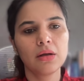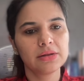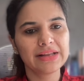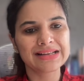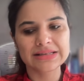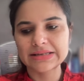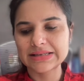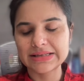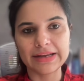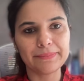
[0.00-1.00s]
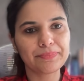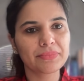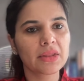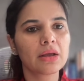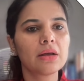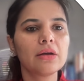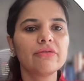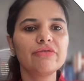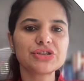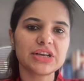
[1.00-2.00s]
The answer is C.
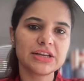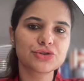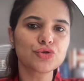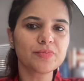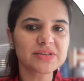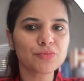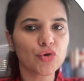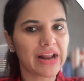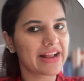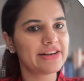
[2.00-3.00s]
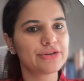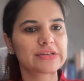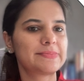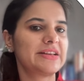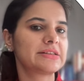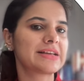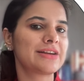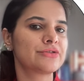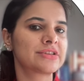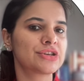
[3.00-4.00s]
Which age group is more likely to experience
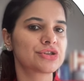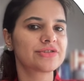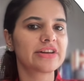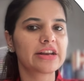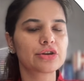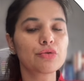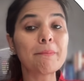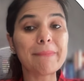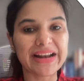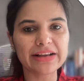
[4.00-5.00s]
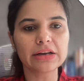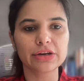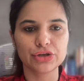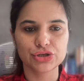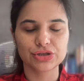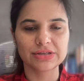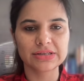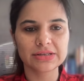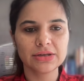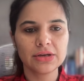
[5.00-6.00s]
hallucinations related to medical
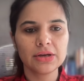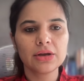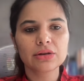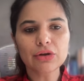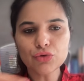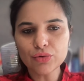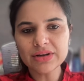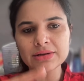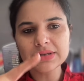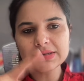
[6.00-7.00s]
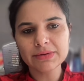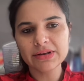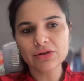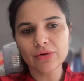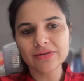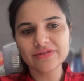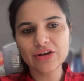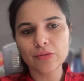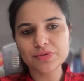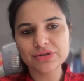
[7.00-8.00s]
conditions? Now, notice in all of the
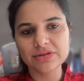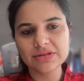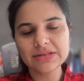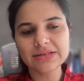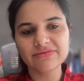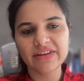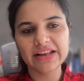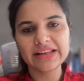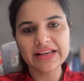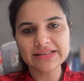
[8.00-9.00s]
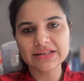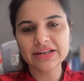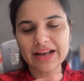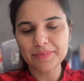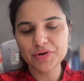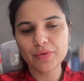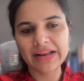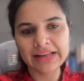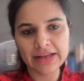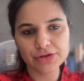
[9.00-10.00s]
options, while yes, it can happen to
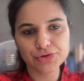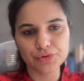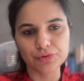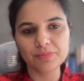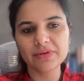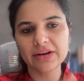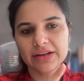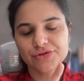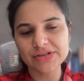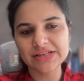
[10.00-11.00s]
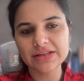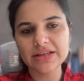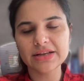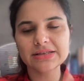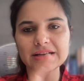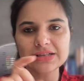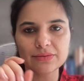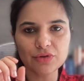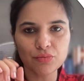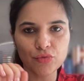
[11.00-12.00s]
any age group, interesting thing is that some
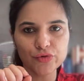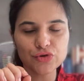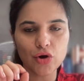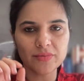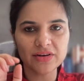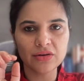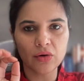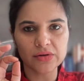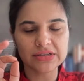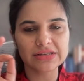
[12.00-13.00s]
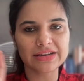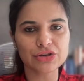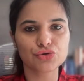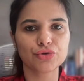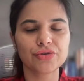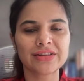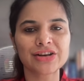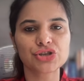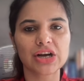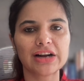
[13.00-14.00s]
of the most common causes that I showed you in
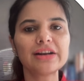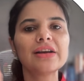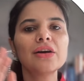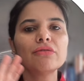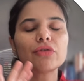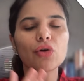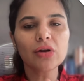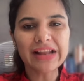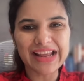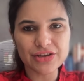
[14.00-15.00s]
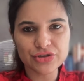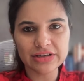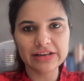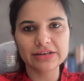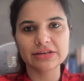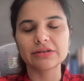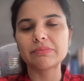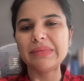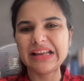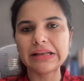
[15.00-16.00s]
that chart were all age related,
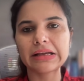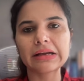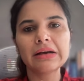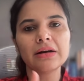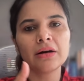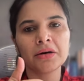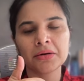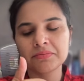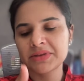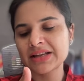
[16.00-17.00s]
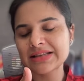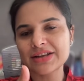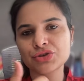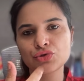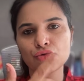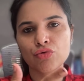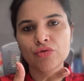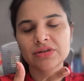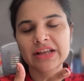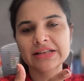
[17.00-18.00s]
meaning things like
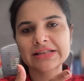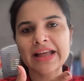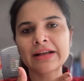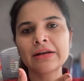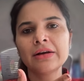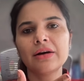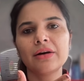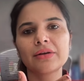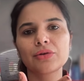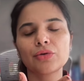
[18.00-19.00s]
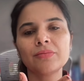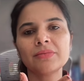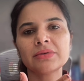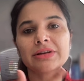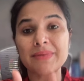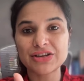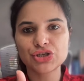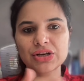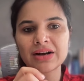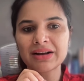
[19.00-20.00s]
stroke, things like
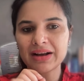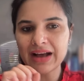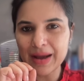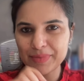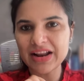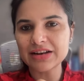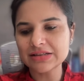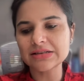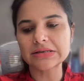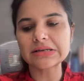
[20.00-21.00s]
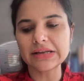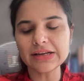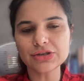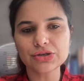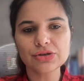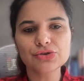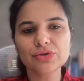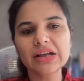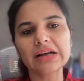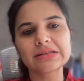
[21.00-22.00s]
dementia happen at a certain age. So
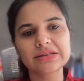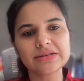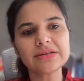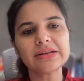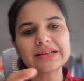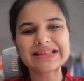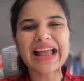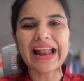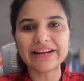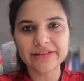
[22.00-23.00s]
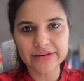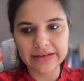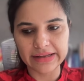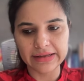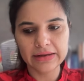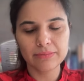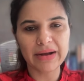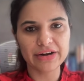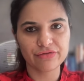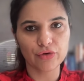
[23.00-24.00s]
the answer is elderly
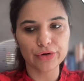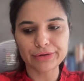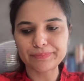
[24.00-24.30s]
by default.